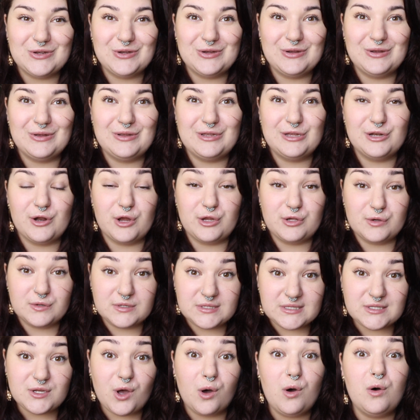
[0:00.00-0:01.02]
you know, your
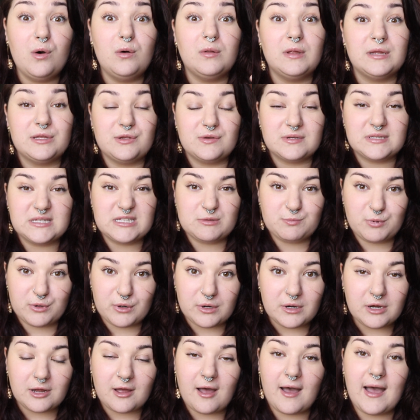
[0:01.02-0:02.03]
soul and your
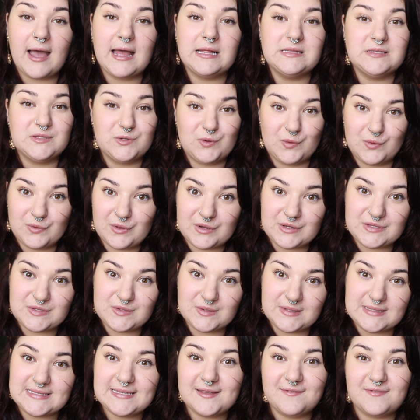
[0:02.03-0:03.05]
spirit guides and all those
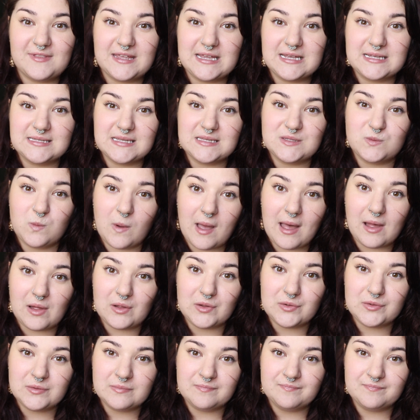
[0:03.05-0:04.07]
sorts of things as well.